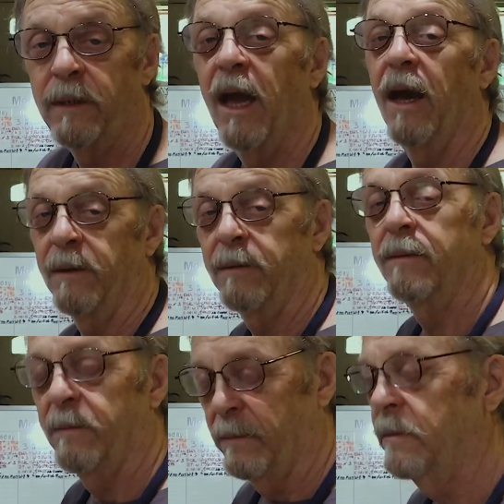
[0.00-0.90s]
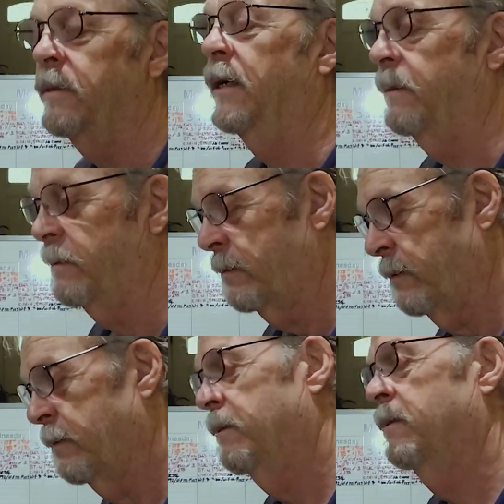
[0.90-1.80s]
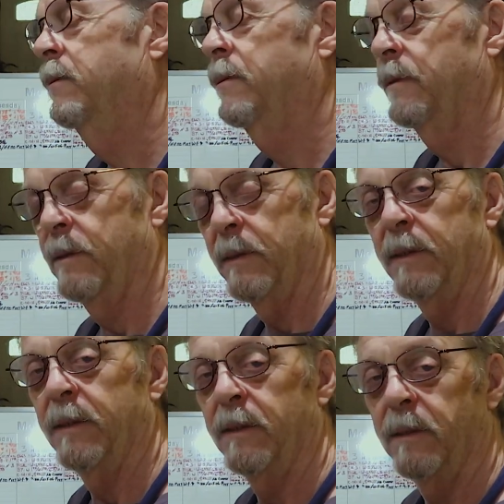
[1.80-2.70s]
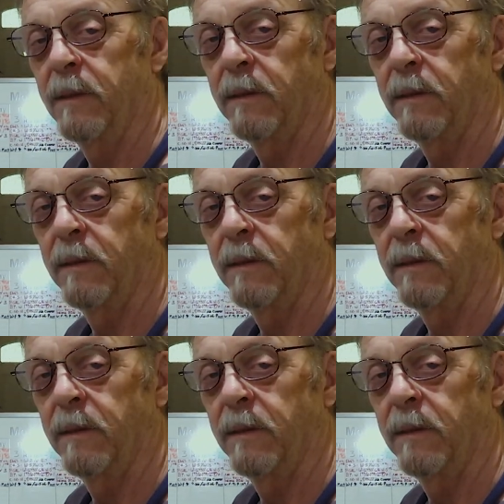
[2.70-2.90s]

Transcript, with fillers: Yeah. So they can see because the last ingredient is sugar.